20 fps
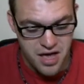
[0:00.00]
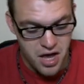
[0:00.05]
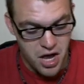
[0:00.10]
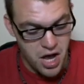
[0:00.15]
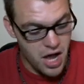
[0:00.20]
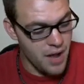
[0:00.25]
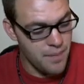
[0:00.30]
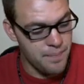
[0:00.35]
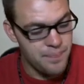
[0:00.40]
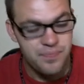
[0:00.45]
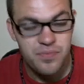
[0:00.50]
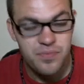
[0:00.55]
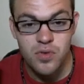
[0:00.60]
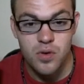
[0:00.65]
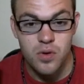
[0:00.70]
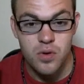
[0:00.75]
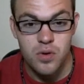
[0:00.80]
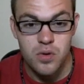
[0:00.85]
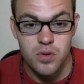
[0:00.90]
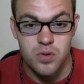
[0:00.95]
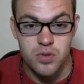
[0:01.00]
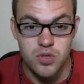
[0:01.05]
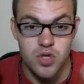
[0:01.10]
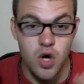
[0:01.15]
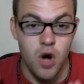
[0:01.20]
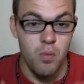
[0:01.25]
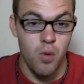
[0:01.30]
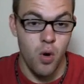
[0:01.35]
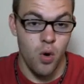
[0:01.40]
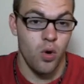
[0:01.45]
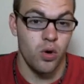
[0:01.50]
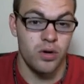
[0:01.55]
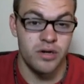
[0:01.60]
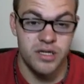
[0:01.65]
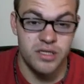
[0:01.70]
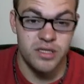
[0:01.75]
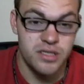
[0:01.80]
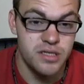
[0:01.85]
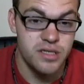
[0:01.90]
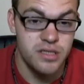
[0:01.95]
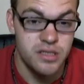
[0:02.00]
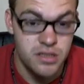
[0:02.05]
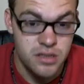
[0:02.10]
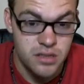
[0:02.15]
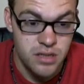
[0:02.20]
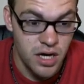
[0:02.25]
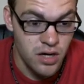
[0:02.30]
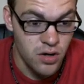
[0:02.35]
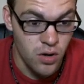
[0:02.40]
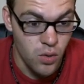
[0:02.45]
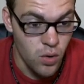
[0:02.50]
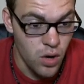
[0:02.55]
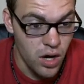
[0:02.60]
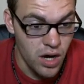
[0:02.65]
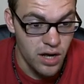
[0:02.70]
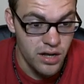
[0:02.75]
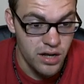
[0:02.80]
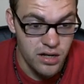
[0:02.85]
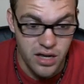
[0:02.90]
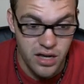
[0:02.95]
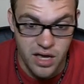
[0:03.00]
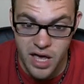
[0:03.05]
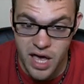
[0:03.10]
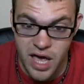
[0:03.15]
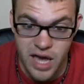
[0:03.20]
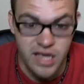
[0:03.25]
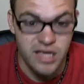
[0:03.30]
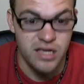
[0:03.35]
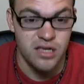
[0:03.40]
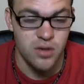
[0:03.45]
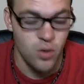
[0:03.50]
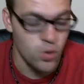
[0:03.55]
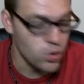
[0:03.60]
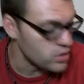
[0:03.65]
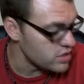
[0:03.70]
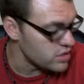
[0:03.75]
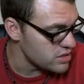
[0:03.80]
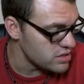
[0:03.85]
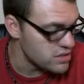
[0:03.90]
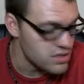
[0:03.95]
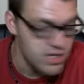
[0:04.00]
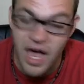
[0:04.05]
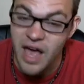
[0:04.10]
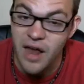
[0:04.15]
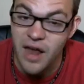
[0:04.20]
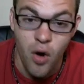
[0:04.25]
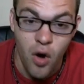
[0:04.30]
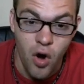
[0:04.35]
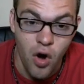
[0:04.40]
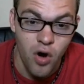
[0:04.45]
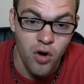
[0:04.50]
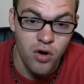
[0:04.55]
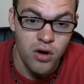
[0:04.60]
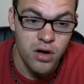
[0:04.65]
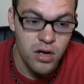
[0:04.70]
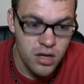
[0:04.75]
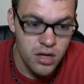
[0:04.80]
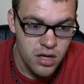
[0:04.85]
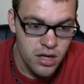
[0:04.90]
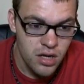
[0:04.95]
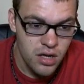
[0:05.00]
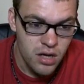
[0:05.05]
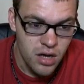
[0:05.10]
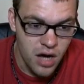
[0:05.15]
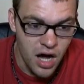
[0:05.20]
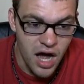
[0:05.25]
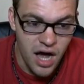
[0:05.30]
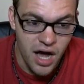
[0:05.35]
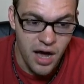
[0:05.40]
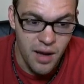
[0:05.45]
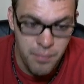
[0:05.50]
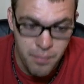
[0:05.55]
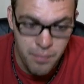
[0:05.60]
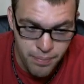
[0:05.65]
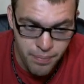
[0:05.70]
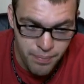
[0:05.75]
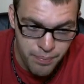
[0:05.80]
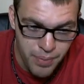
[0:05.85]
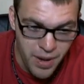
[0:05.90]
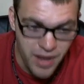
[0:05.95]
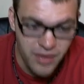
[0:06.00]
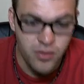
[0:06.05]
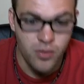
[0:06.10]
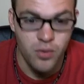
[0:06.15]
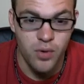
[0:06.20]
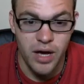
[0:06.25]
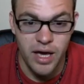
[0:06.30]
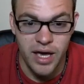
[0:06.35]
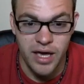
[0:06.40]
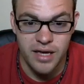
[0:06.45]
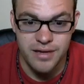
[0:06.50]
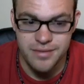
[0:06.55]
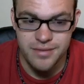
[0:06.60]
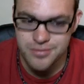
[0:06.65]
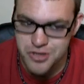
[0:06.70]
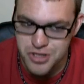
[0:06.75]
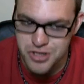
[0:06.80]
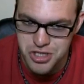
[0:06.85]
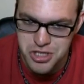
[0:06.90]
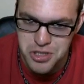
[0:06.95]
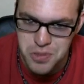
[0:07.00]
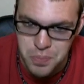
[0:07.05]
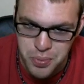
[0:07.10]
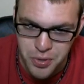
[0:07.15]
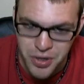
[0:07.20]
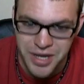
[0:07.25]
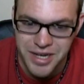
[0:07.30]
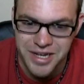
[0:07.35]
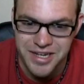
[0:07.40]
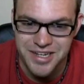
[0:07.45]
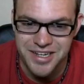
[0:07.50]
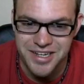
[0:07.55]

No more ordinances. I don't want any ordinance at all. By the way, sprint.